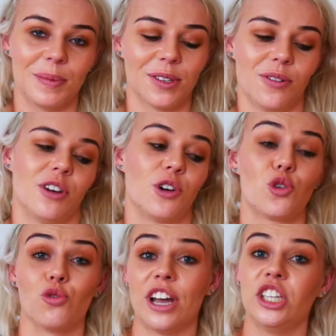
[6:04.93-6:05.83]
So they're a
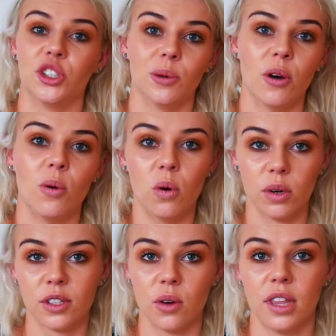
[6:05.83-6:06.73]
great duo.
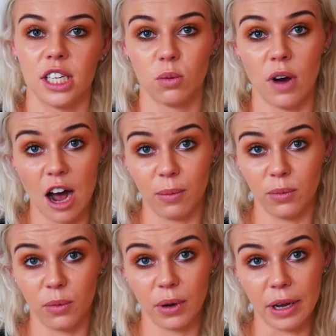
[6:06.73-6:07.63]
Also, this will help
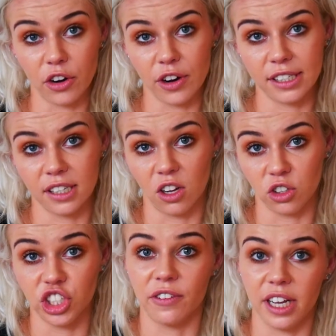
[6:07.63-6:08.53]
increase the
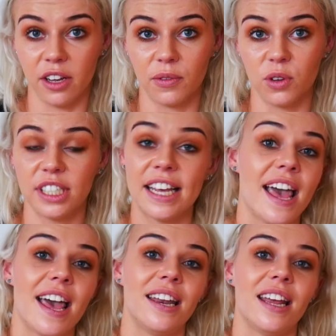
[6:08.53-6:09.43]
longevity of your
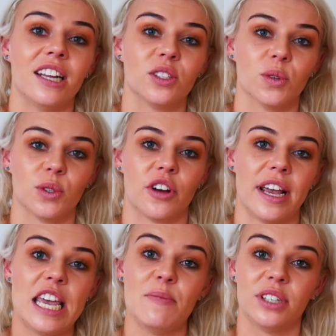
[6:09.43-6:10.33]
tan, and it's also a
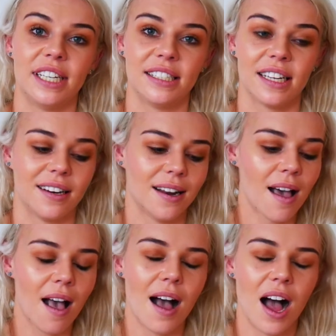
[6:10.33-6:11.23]
great heat protectant.
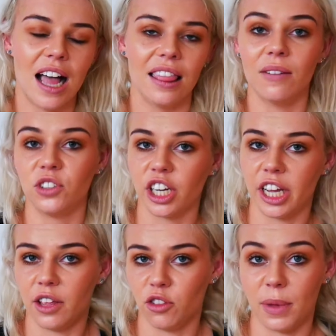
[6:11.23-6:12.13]
I love
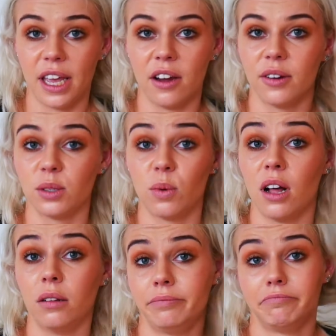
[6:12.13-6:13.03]
chucking it through my hair as well.